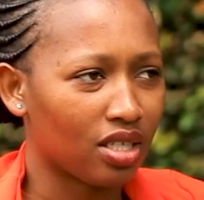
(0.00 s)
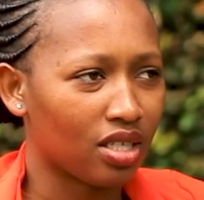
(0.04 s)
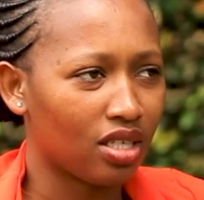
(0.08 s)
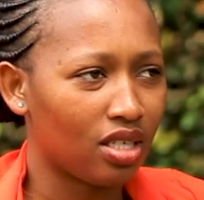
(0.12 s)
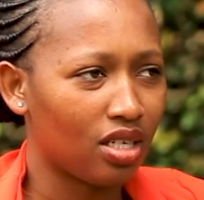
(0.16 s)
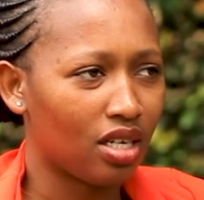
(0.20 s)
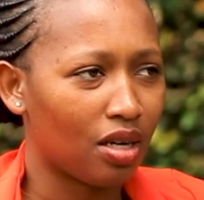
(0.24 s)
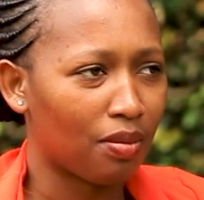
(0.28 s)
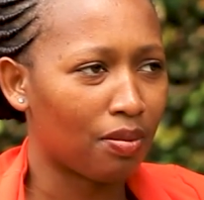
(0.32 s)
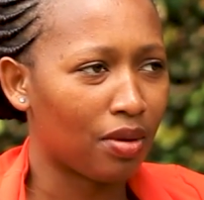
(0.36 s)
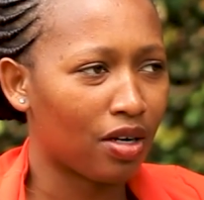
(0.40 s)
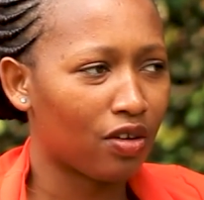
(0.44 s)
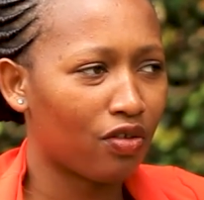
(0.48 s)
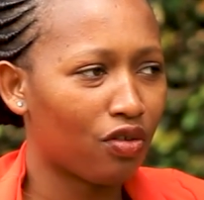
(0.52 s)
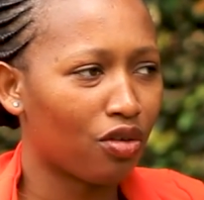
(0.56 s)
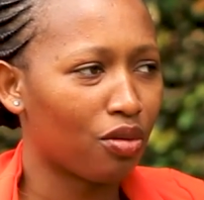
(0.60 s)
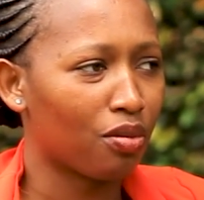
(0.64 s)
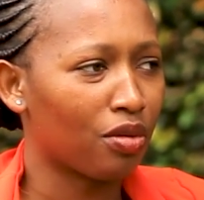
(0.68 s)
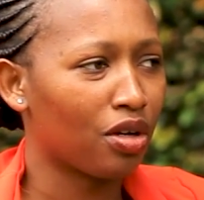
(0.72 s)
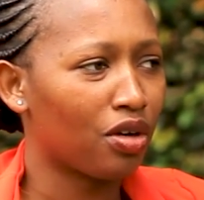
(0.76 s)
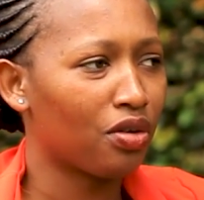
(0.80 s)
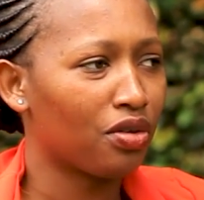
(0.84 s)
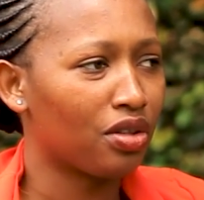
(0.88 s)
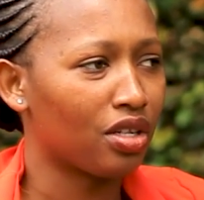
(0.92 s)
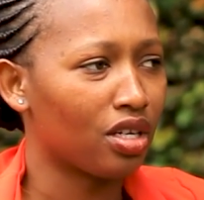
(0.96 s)
ill apart from
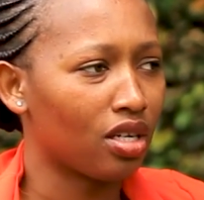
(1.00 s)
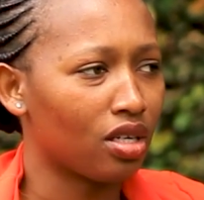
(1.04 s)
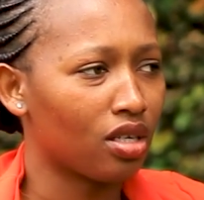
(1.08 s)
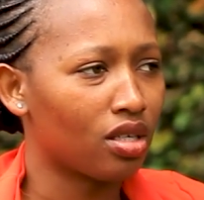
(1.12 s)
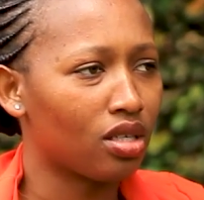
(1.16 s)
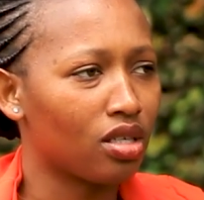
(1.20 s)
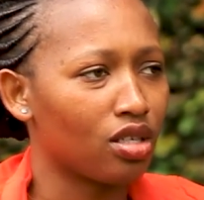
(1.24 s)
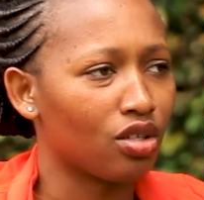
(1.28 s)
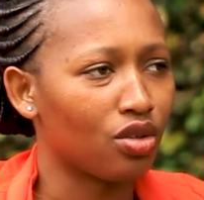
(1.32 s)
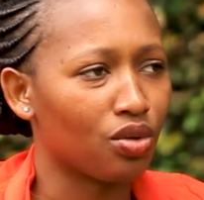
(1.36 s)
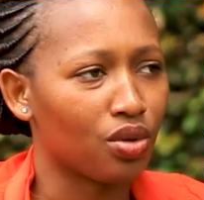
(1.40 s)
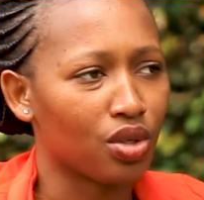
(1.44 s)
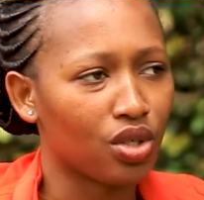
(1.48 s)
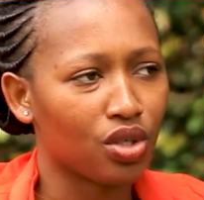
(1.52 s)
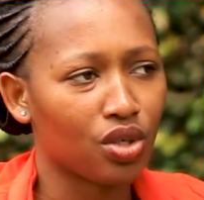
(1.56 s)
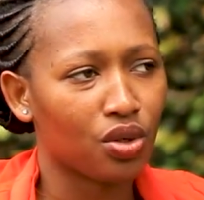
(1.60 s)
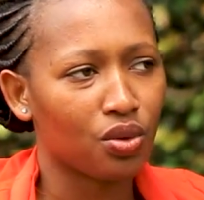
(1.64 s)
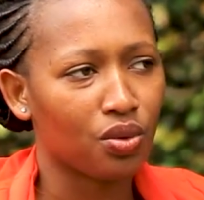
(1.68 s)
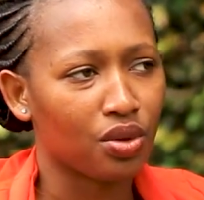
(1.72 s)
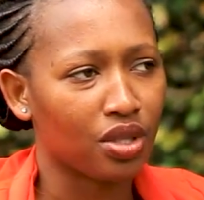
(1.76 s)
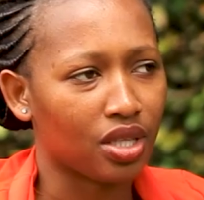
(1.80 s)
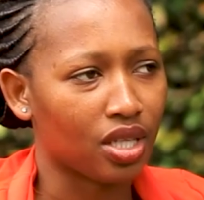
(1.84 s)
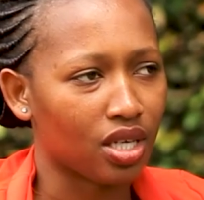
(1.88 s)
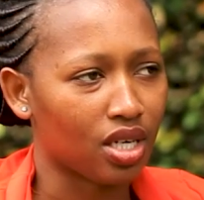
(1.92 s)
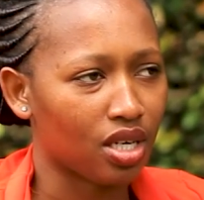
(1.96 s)
now the situation
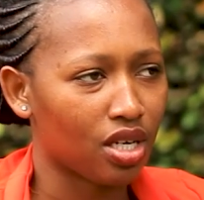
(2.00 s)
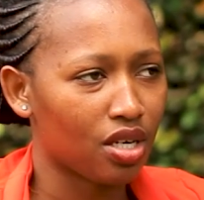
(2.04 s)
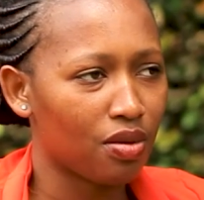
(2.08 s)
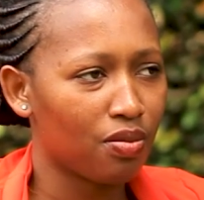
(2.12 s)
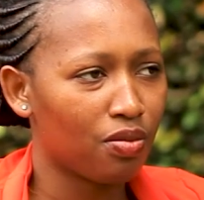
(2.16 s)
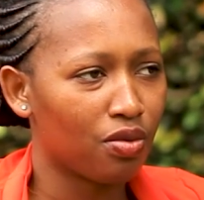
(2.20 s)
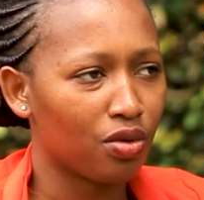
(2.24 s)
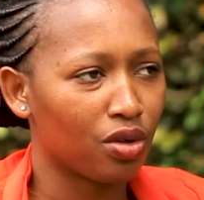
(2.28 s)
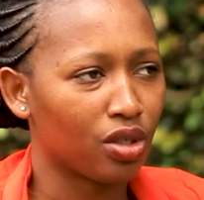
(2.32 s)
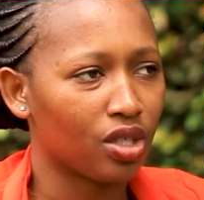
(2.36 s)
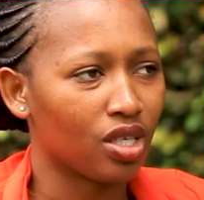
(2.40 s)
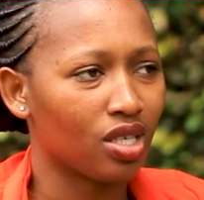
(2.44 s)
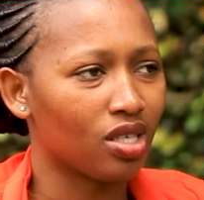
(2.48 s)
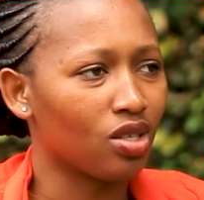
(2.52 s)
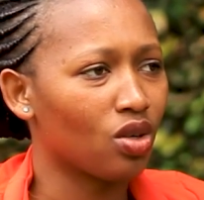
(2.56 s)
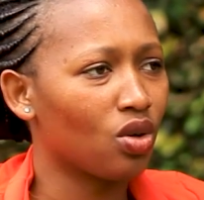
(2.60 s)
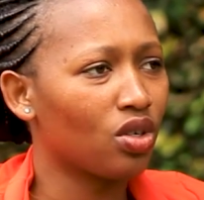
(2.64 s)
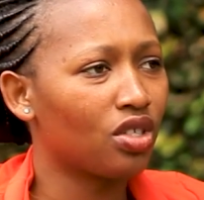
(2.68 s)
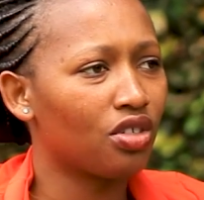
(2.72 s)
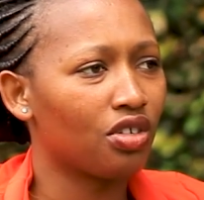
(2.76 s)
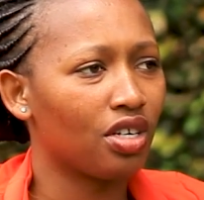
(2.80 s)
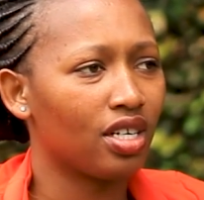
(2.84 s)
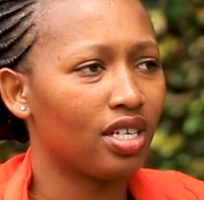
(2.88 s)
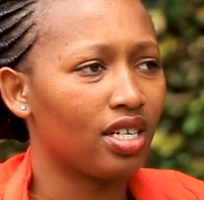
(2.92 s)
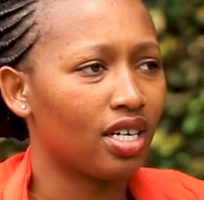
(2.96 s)
with the rape, which is
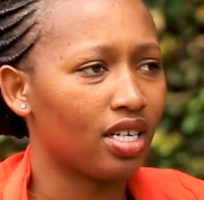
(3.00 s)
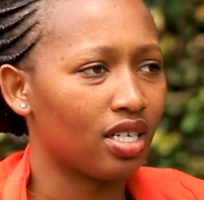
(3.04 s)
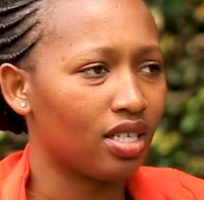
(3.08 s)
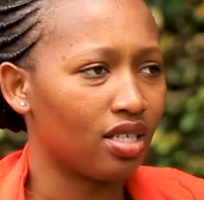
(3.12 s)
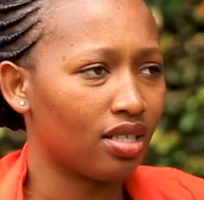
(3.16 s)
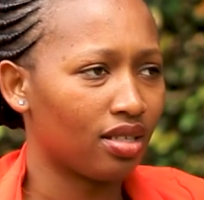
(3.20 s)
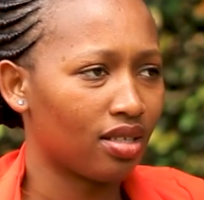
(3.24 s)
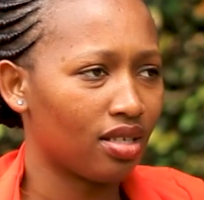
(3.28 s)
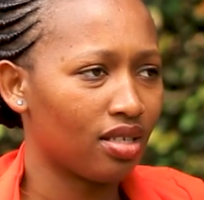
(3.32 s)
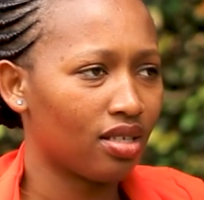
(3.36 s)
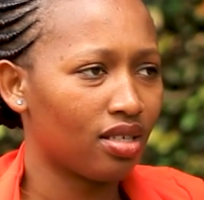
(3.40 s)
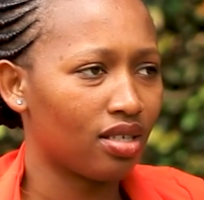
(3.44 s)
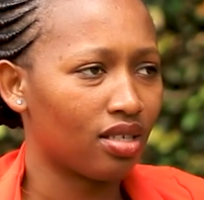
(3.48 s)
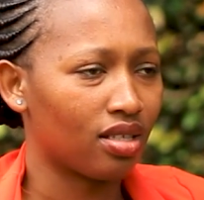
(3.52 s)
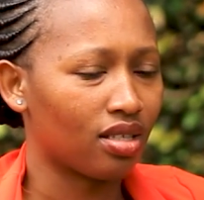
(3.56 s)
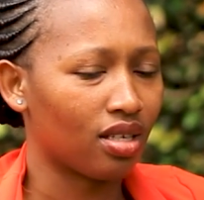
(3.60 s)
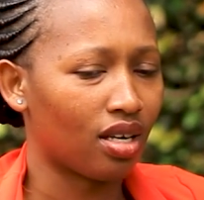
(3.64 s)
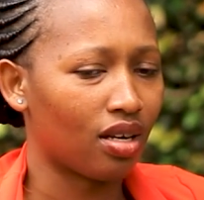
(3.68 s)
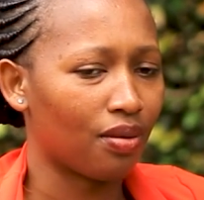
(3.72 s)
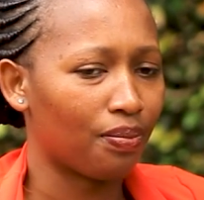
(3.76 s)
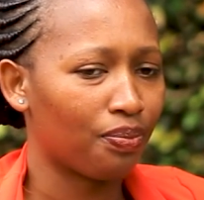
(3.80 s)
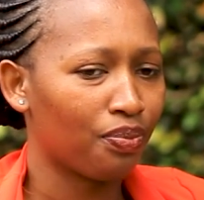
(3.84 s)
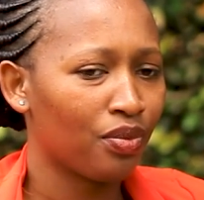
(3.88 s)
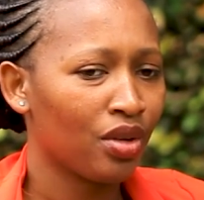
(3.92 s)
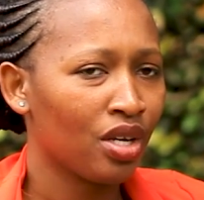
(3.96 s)
not really a disease, it's
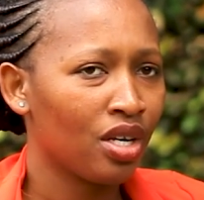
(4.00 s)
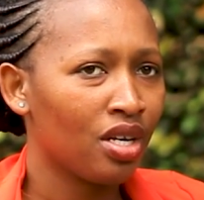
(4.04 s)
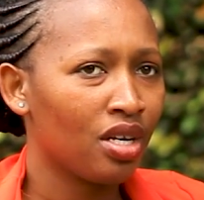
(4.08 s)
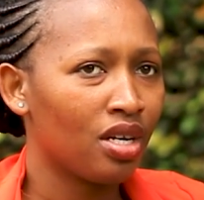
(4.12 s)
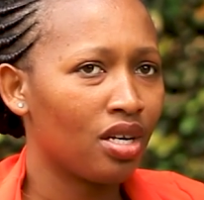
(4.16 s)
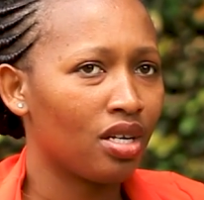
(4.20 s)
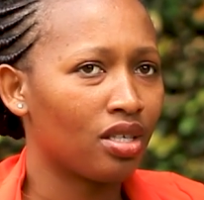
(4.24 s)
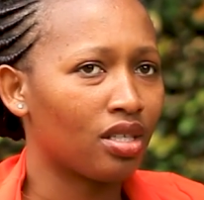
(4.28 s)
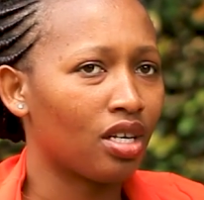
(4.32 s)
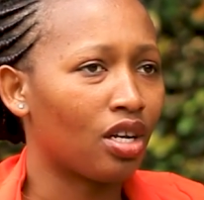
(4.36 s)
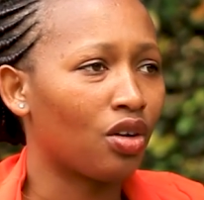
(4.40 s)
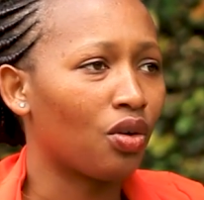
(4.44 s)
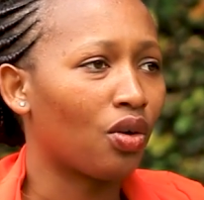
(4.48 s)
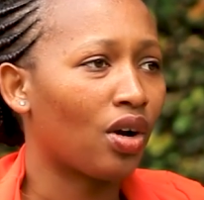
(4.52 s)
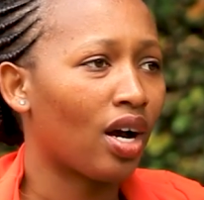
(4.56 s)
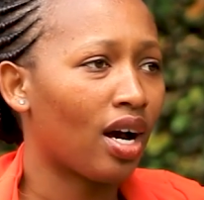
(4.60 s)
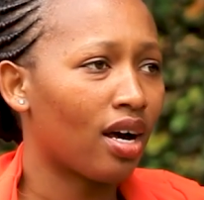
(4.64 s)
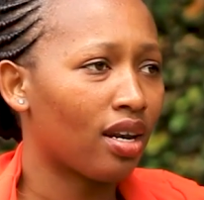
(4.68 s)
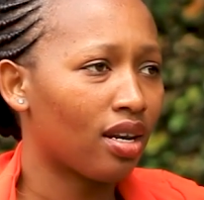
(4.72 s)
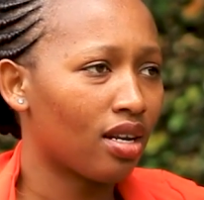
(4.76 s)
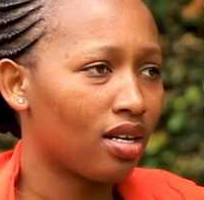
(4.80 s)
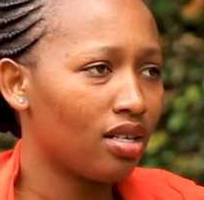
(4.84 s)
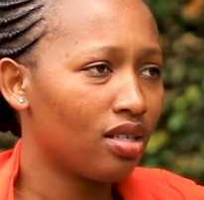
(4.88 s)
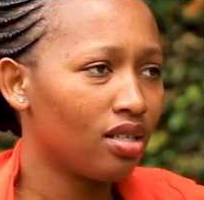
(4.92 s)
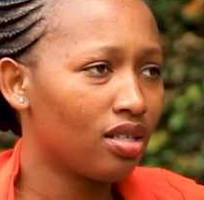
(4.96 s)
an
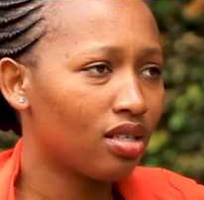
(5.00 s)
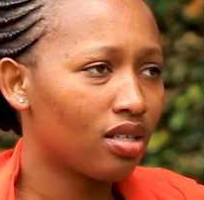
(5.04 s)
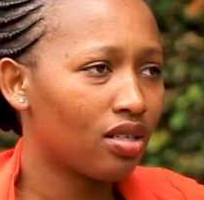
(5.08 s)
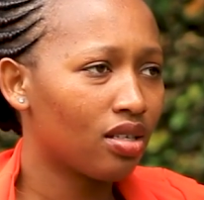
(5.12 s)
occurrence.